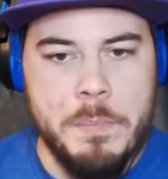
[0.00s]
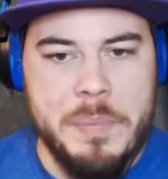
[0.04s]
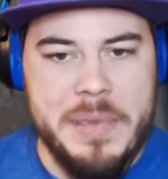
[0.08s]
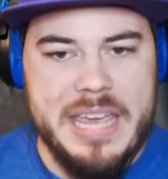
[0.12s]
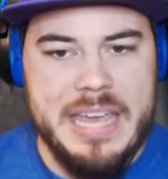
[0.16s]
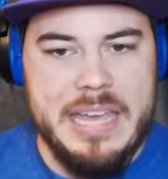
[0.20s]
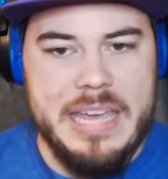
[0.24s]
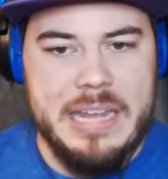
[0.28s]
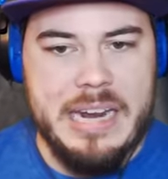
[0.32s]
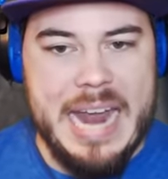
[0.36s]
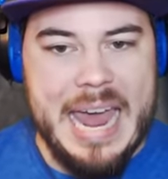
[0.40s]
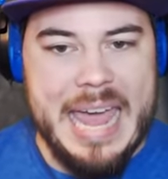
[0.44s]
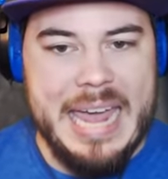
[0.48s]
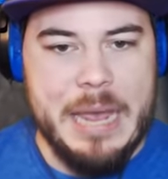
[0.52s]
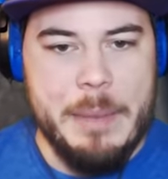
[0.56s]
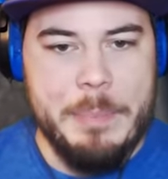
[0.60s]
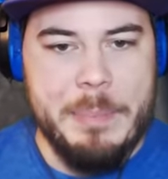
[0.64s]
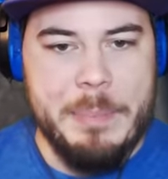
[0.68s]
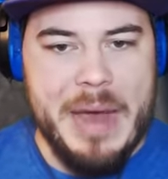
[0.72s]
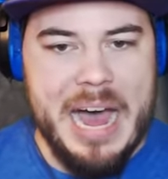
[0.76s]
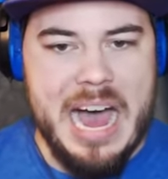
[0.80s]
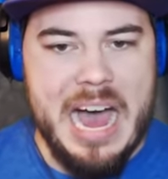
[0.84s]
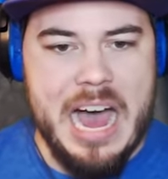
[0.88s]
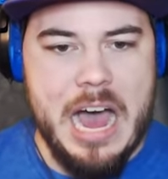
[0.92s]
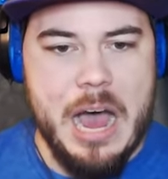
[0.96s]
Be like
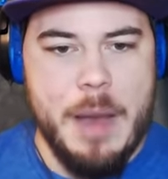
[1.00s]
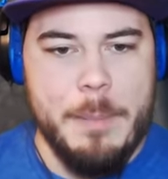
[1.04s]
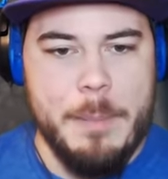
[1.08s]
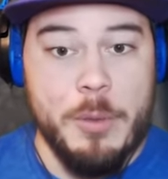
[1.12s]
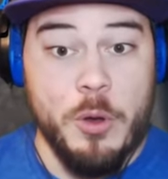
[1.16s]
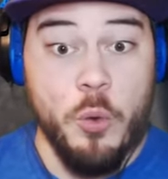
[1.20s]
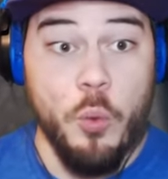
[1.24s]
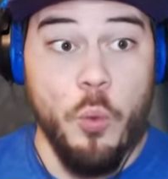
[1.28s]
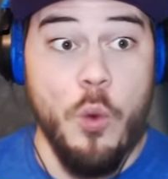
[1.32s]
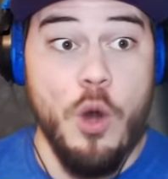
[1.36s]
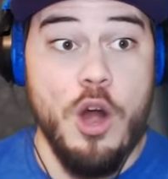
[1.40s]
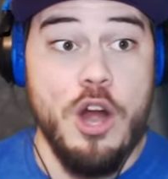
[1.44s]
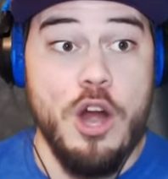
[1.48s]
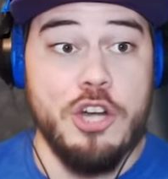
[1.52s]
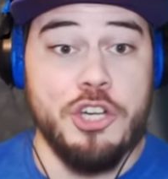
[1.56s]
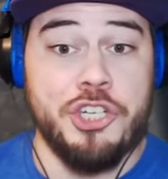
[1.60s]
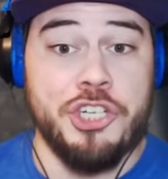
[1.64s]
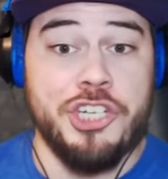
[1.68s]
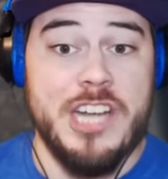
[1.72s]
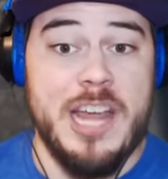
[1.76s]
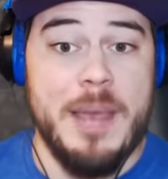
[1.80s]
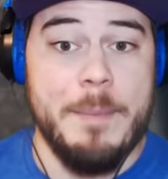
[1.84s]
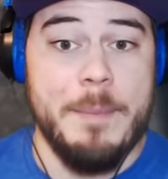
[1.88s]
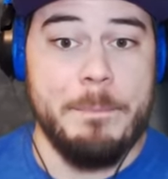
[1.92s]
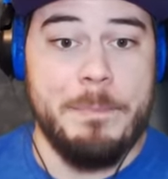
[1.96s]
Bob.
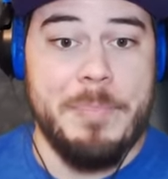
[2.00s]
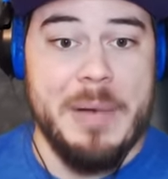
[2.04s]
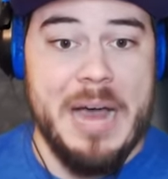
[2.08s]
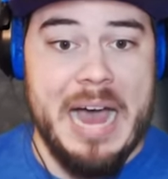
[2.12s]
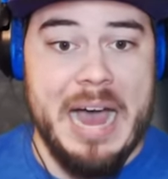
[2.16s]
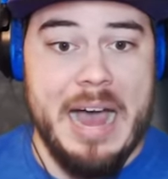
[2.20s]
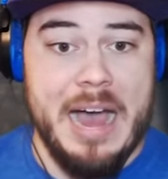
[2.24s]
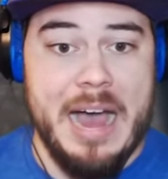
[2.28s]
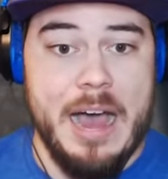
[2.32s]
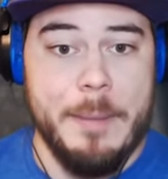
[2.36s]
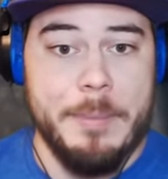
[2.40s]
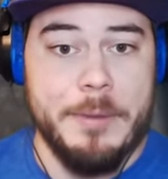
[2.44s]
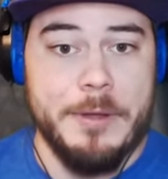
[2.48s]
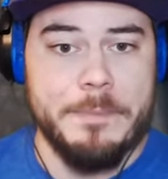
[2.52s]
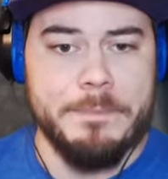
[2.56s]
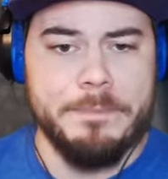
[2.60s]
Worship Bob.